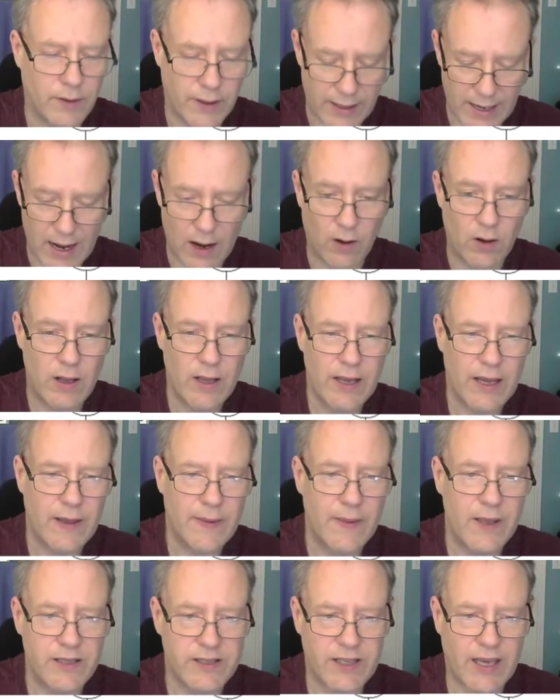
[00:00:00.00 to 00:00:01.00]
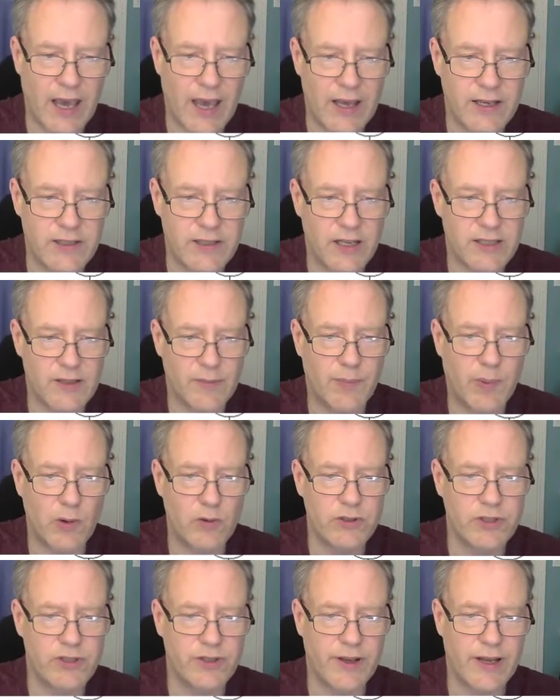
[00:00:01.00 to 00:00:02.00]
Now, in this case, as
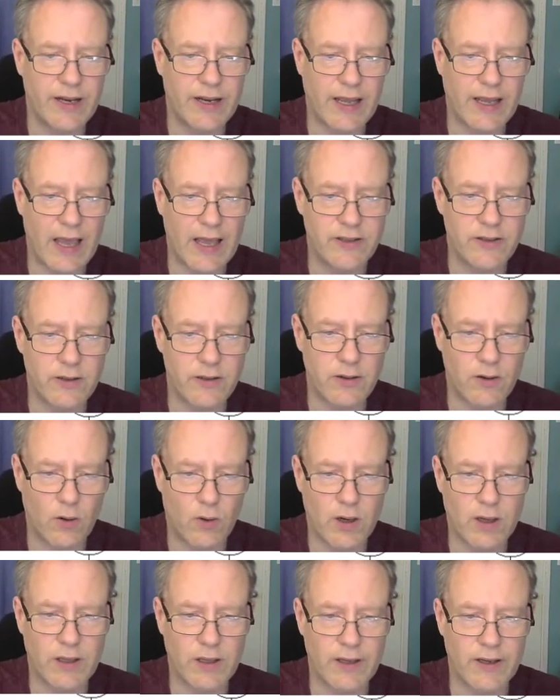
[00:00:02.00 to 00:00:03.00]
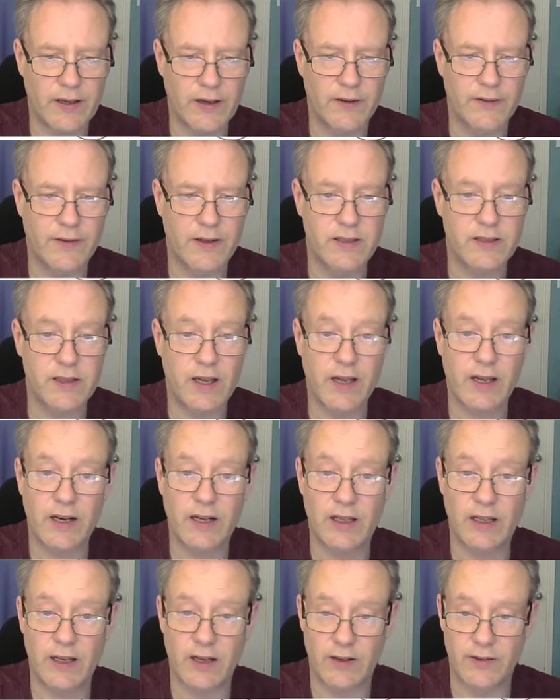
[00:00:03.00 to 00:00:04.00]
opposed to hitting enter or clicking on this, I'm going to
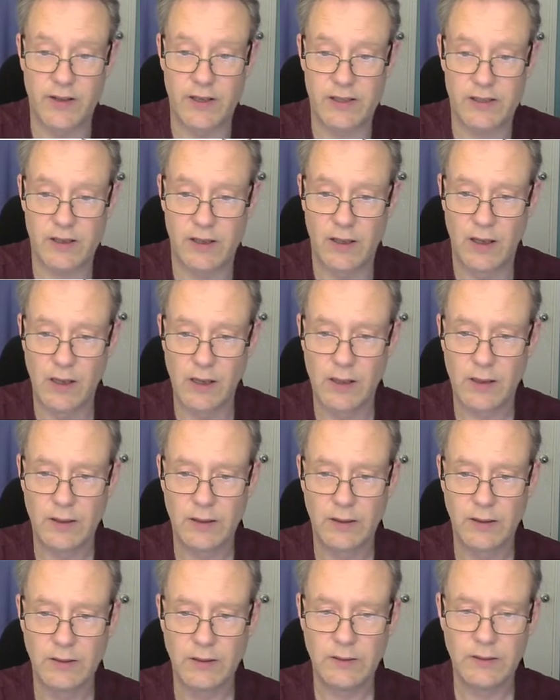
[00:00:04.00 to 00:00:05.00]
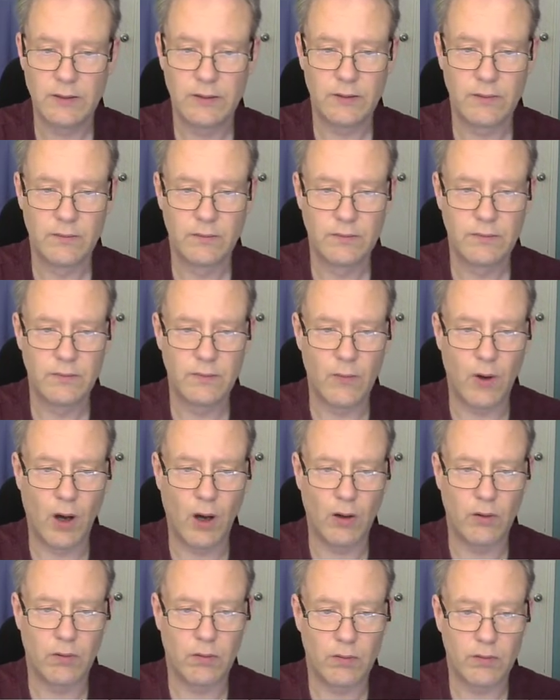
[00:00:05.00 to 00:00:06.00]
click on this.
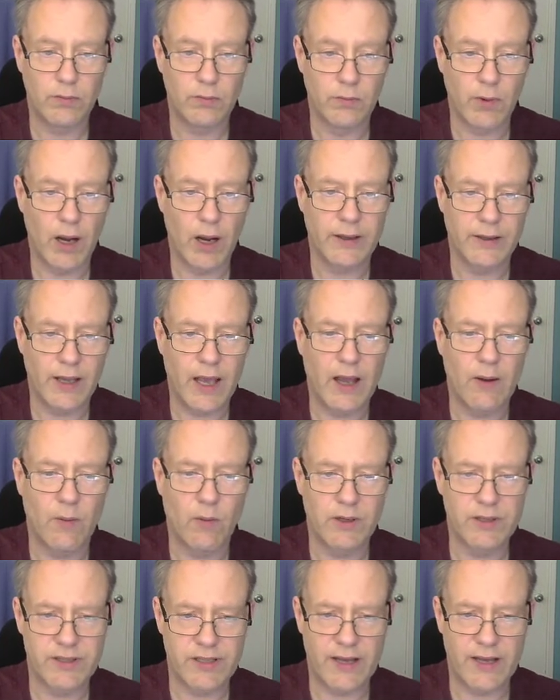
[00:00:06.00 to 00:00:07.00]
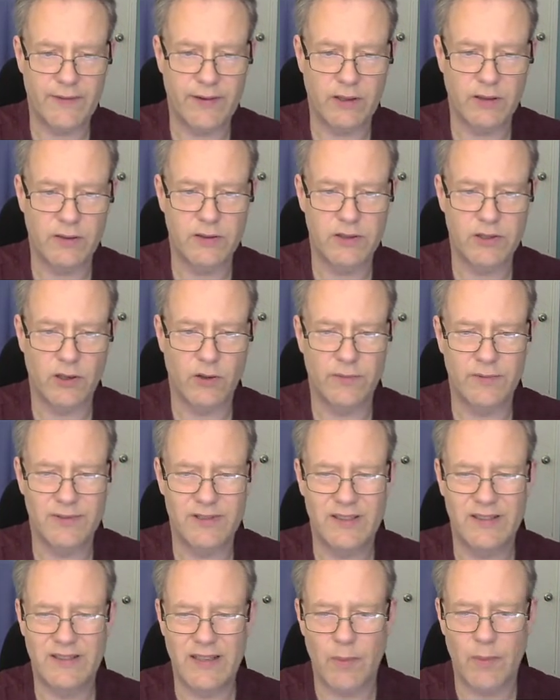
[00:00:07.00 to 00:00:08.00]
Oh, right, yeah, I want to save it. So it's
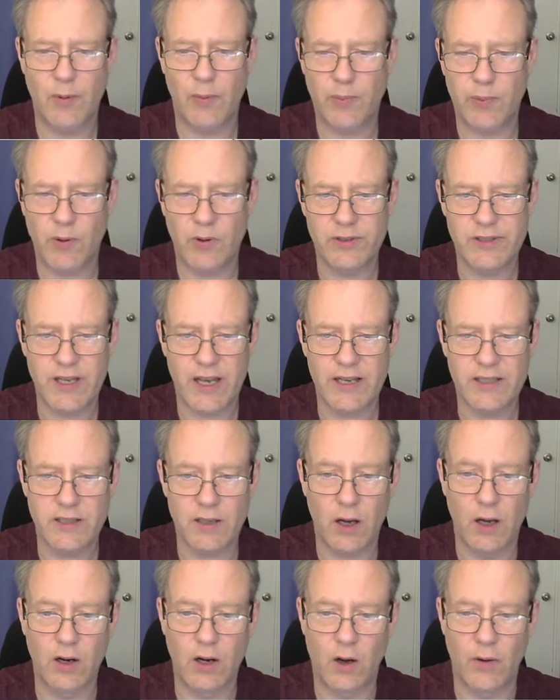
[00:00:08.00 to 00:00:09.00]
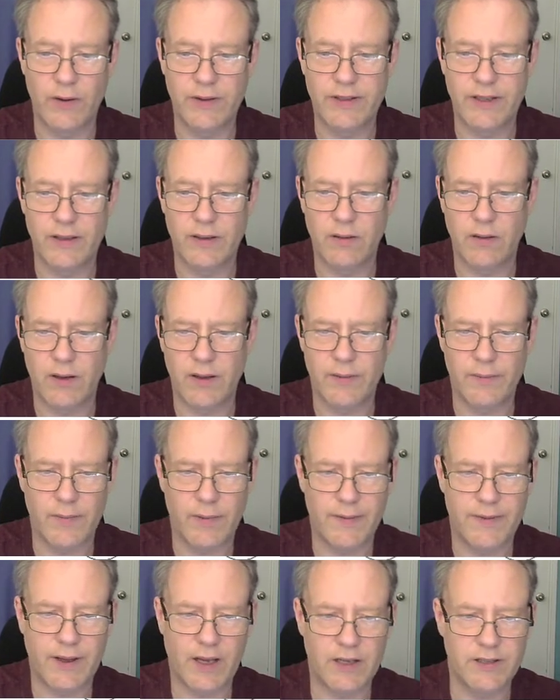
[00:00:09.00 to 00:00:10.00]
a double process. Oh no, it didn't. I
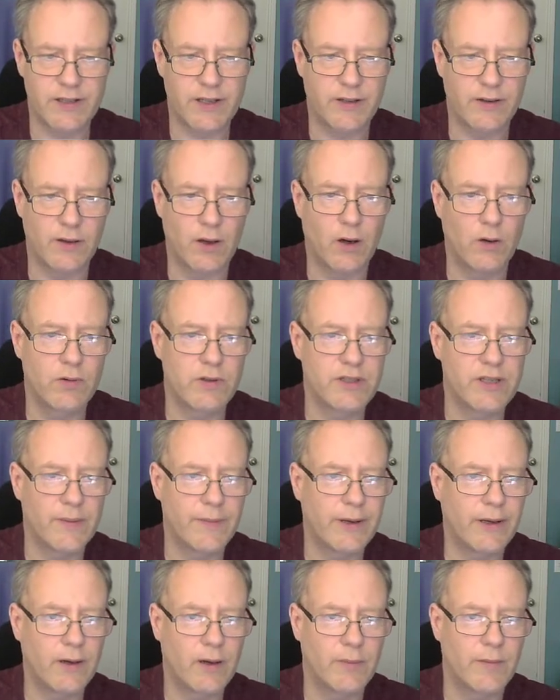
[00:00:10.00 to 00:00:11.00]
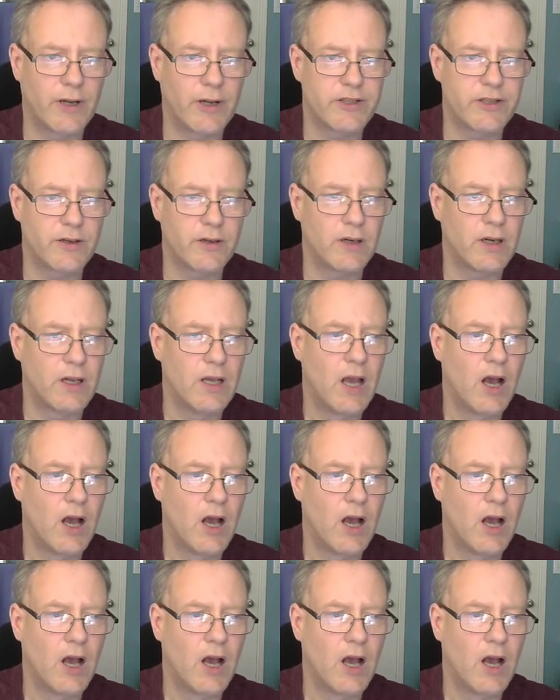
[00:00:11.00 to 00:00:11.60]
think I said no or something. I'm not sure.